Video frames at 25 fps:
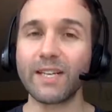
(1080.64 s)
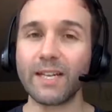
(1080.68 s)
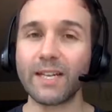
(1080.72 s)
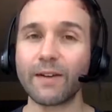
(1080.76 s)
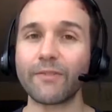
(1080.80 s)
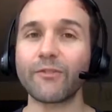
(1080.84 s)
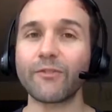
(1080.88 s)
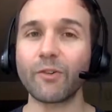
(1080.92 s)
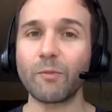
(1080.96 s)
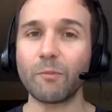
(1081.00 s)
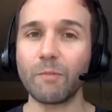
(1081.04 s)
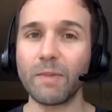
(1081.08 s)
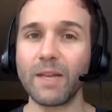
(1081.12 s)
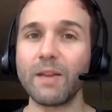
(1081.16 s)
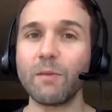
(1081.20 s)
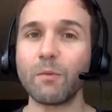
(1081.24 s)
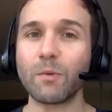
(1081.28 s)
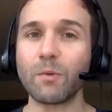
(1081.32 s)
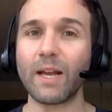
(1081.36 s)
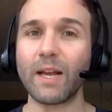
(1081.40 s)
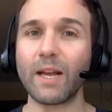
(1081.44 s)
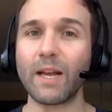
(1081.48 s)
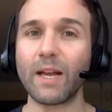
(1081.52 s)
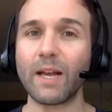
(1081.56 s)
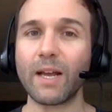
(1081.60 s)
enough for me
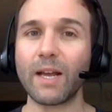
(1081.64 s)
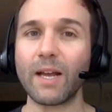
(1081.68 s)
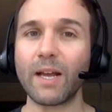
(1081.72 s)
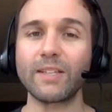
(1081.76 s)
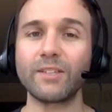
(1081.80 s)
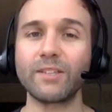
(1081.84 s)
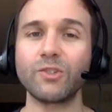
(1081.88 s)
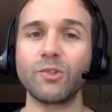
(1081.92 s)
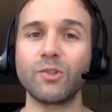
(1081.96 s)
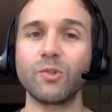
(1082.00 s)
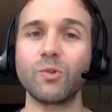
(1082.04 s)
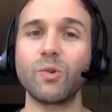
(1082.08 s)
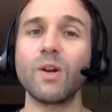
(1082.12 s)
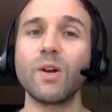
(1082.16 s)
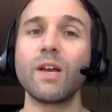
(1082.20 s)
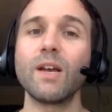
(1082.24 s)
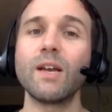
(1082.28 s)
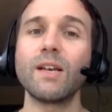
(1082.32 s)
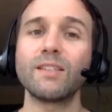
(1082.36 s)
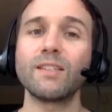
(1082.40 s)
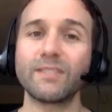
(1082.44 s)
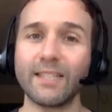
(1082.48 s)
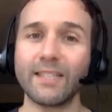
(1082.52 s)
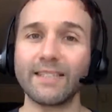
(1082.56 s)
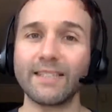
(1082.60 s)
when I wanted to
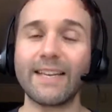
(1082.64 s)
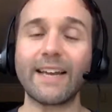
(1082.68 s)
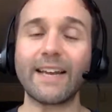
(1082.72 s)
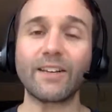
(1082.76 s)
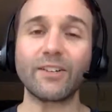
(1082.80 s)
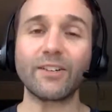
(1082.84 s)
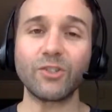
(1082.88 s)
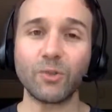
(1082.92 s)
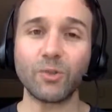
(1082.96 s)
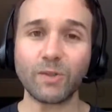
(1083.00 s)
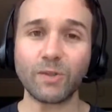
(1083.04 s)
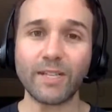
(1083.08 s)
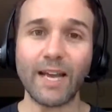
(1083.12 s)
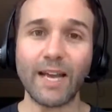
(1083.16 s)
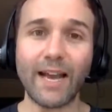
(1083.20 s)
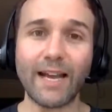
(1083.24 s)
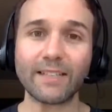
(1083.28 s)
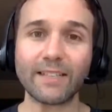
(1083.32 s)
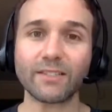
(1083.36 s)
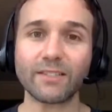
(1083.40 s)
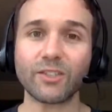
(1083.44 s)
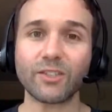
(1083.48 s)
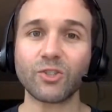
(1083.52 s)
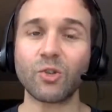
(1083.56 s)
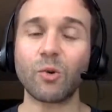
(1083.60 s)
sit down and do a
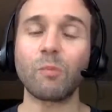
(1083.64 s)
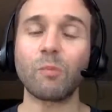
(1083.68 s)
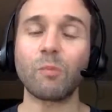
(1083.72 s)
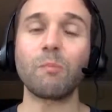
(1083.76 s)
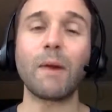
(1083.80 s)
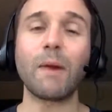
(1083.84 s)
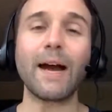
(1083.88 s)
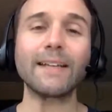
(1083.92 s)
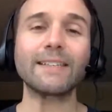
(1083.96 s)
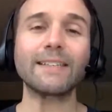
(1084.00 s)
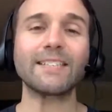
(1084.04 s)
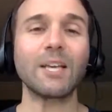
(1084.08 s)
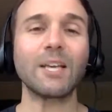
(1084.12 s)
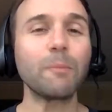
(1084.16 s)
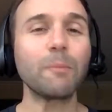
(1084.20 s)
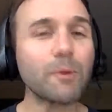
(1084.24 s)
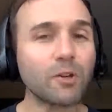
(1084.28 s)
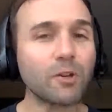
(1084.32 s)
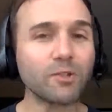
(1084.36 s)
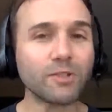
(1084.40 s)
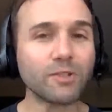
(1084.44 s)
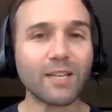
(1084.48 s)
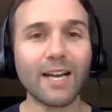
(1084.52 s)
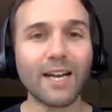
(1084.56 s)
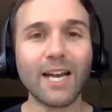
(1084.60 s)
task. So my
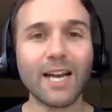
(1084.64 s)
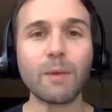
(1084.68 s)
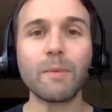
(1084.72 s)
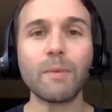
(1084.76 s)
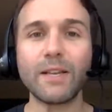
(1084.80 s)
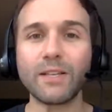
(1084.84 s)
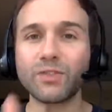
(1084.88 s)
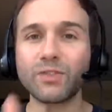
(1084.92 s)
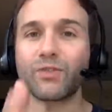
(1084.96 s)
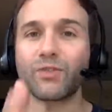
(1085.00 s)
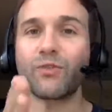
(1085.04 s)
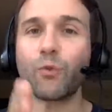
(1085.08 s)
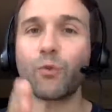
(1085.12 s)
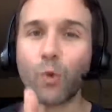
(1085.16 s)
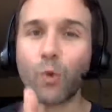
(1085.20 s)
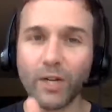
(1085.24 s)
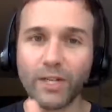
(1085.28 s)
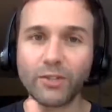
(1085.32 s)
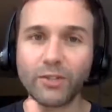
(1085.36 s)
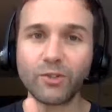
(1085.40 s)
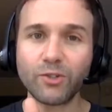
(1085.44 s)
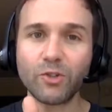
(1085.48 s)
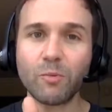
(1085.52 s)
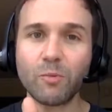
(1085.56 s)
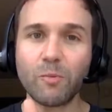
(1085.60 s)
typical time is
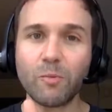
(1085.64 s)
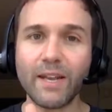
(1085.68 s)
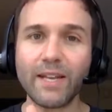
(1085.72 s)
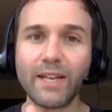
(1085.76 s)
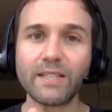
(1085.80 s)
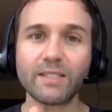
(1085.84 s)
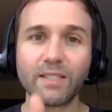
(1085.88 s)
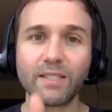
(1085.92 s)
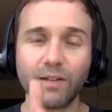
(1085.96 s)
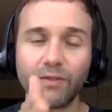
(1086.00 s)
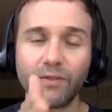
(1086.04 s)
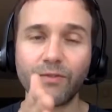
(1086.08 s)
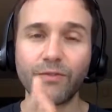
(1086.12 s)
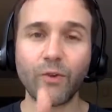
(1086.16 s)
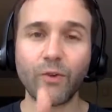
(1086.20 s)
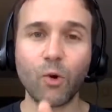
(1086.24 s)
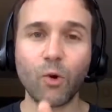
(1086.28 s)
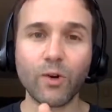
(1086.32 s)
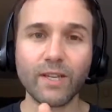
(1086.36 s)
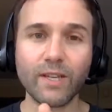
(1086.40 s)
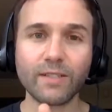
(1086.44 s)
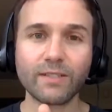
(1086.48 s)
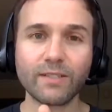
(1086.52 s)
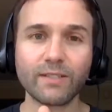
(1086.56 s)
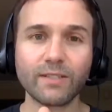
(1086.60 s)
42 minutes of
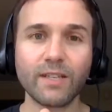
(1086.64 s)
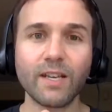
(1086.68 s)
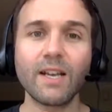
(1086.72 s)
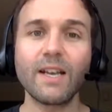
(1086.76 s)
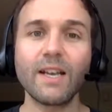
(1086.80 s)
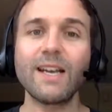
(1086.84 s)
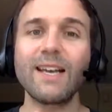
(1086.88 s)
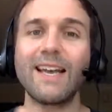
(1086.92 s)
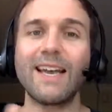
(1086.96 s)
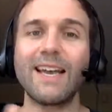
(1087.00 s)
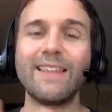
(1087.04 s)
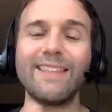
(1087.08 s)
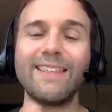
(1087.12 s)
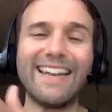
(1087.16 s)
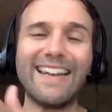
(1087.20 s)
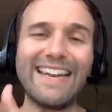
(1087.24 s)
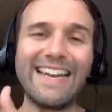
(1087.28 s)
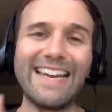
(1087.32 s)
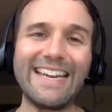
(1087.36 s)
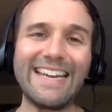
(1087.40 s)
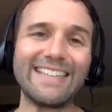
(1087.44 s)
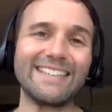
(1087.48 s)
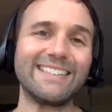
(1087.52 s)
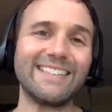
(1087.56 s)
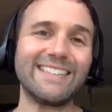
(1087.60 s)
focus and then
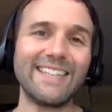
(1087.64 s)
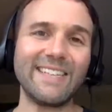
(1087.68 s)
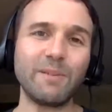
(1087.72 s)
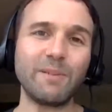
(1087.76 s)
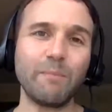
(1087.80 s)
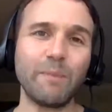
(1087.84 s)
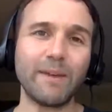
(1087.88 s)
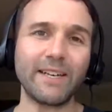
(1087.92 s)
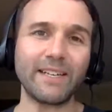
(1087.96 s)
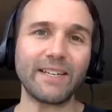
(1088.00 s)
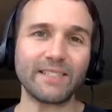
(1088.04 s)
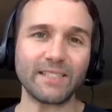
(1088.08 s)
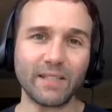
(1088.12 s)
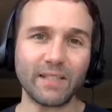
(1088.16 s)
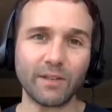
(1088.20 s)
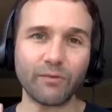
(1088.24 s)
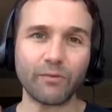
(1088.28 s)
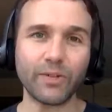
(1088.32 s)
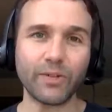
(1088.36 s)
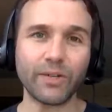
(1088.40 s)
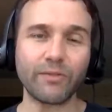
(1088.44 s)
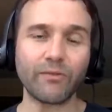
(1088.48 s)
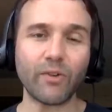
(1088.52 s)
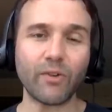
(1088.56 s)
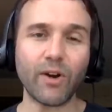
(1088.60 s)
18 minutes of
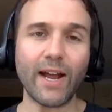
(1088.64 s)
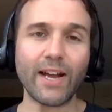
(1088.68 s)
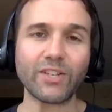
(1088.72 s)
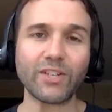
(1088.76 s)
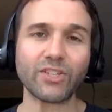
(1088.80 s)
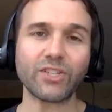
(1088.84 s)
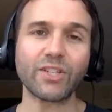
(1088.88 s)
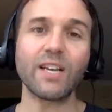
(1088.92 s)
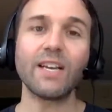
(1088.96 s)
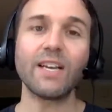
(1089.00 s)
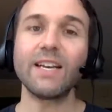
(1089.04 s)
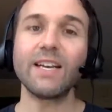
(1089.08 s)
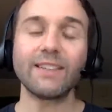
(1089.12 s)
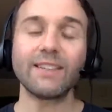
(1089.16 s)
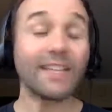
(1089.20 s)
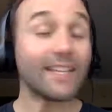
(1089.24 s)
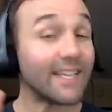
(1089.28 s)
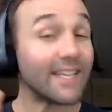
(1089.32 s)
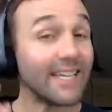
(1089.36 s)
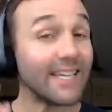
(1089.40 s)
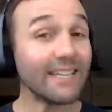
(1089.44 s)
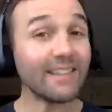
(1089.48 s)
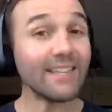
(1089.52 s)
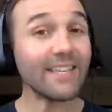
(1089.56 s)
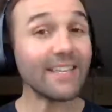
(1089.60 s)
refresh. The
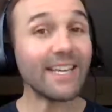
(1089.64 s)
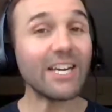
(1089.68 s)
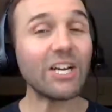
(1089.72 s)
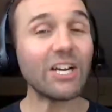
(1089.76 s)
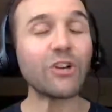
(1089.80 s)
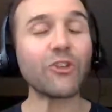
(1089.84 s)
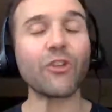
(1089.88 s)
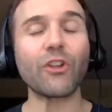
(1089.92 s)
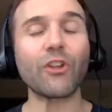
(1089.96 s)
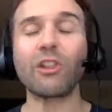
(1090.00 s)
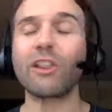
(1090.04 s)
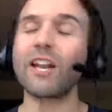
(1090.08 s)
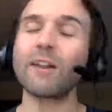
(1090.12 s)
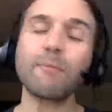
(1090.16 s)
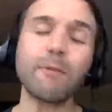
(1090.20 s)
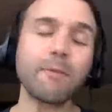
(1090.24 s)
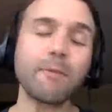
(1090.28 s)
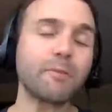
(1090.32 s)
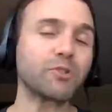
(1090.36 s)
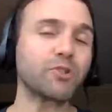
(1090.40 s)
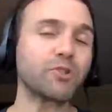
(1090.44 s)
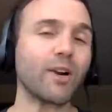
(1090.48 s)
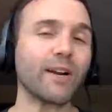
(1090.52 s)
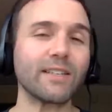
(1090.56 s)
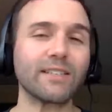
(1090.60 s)
key thing here that a lot of people
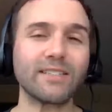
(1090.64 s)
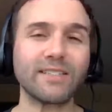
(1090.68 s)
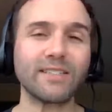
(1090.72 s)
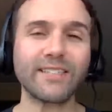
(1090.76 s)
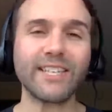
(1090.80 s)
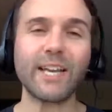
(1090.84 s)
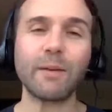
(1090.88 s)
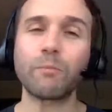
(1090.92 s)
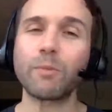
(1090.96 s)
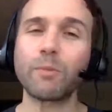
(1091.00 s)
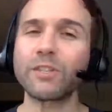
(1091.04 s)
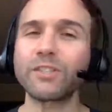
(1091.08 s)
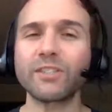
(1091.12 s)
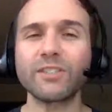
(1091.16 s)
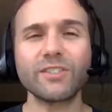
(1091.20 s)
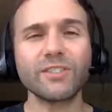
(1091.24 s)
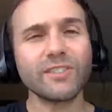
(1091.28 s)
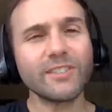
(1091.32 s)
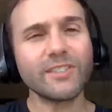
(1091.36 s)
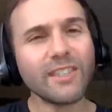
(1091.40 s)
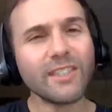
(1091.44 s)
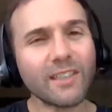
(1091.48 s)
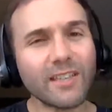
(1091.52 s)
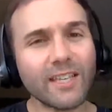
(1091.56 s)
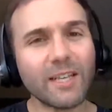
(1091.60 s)
try to skip, which is
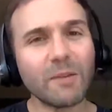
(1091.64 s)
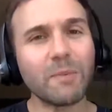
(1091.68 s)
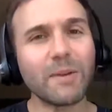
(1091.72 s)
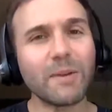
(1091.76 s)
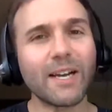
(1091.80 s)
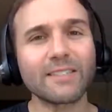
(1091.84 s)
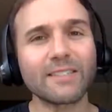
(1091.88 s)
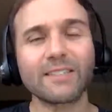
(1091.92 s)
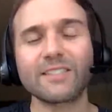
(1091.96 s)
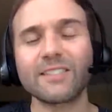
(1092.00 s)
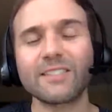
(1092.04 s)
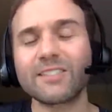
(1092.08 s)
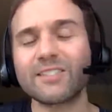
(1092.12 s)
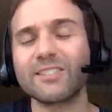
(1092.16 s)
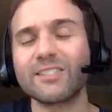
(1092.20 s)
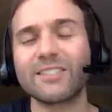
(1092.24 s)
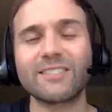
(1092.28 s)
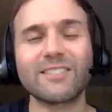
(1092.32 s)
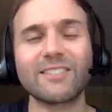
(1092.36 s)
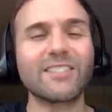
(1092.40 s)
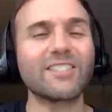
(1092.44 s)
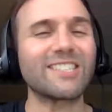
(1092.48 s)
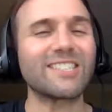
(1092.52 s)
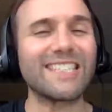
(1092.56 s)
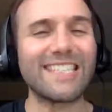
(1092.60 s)
silly because it's
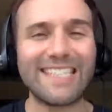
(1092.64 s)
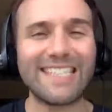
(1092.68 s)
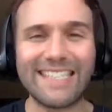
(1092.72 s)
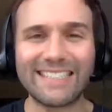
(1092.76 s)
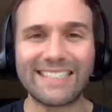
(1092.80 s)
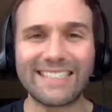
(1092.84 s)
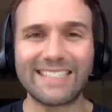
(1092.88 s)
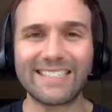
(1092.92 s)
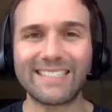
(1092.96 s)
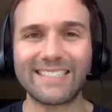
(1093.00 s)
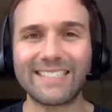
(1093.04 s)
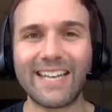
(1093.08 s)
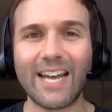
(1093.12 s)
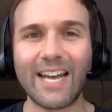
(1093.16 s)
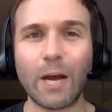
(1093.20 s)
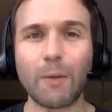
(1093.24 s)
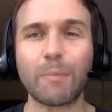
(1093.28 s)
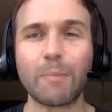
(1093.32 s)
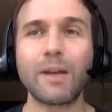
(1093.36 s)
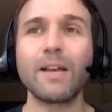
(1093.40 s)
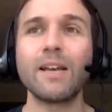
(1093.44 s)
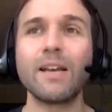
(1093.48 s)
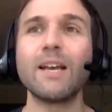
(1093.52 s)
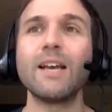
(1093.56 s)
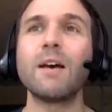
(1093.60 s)
such an easy step,
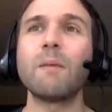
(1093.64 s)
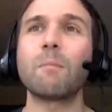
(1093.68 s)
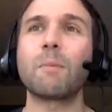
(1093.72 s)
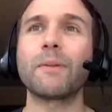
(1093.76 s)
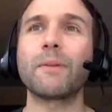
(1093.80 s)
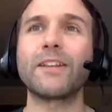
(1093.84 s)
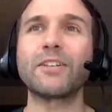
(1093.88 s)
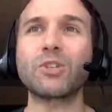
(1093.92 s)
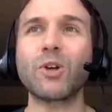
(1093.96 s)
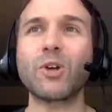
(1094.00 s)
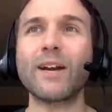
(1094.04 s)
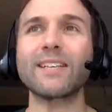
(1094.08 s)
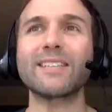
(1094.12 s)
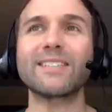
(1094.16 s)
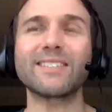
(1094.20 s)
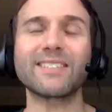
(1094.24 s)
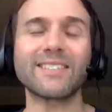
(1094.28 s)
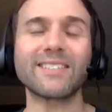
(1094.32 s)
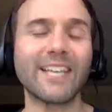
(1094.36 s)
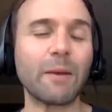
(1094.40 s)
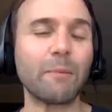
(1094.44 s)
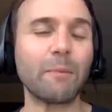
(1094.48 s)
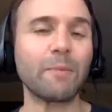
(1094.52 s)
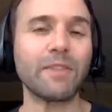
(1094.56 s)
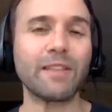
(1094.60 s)
but they try to
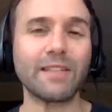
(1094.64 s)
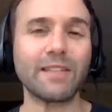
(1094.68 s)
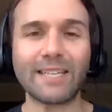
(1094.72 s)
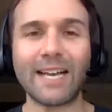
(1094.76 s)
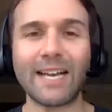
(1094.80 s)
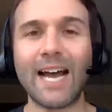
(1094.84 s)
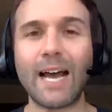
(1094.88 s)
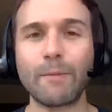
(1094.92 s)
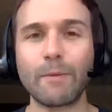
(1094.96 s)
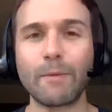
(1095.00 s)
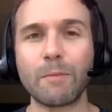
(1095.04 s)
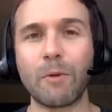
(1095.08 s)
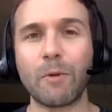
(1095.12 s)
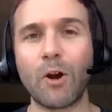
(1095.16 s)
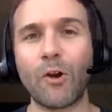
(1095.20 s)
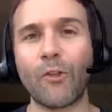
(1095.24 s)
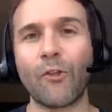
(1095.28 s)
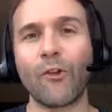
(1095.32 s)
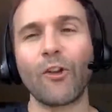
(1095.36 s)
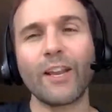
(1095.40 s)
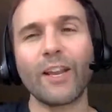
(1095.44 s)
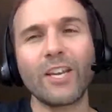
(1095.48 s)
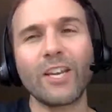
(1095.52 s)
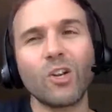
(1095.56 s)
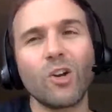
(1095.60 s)
skip the timing part.
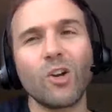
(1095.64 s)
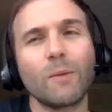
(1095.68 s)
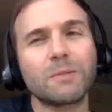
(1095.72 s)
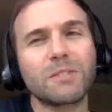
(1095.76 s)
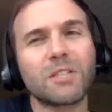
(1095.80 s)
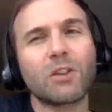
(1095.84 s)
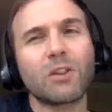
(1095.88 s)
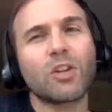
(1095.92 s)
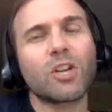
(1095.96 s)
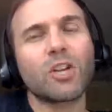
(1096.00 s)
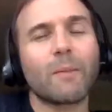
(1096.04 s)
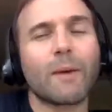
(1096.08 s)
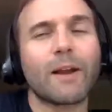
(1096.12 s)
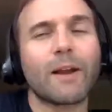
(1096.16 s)
They're like, I'm just going to look at